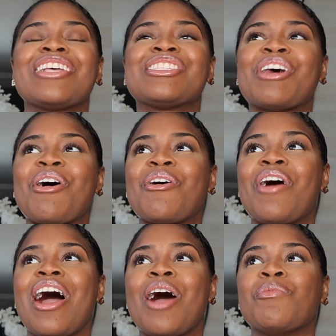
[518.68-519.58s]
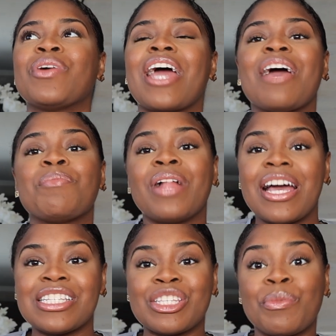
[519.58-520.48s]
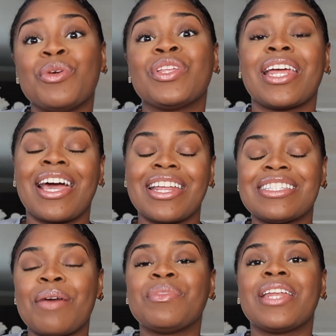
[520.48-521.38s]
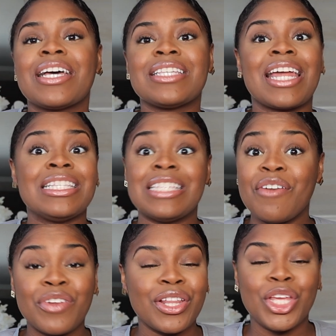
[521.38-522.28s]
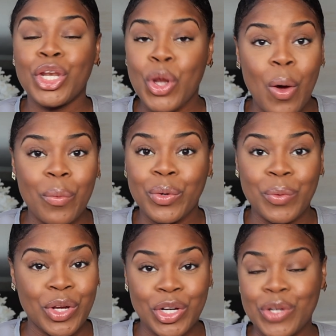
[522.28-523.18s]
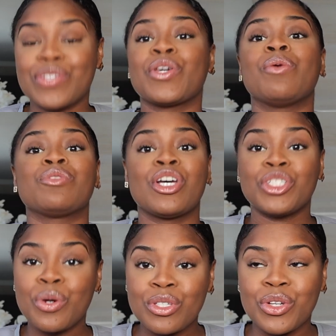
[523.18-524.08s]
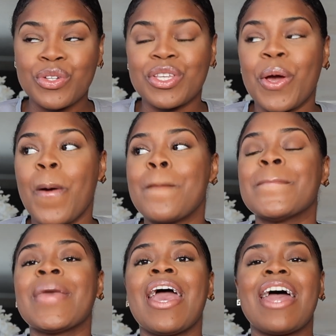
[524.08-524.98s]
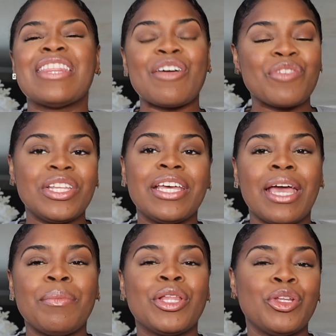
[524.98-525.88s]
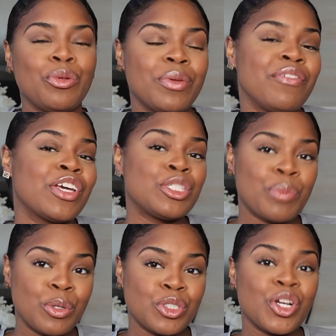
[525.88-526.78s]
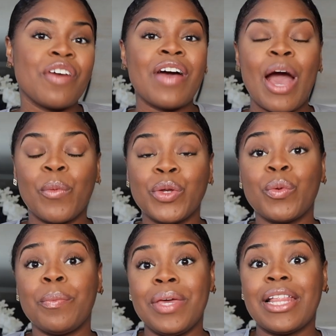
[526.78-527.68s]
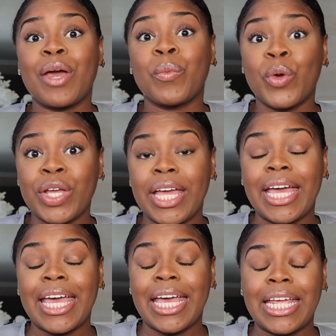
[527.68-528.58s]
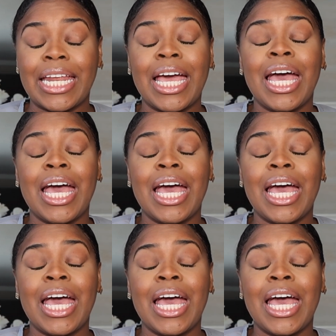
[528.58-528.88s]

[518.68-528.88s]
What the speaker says: So when I applied to summer youth and I got accepted, I said, I definitely know I want to work in a nursing home. So I chose a nursing home, and that really gave me a little bit of exposure of what it would be like working in,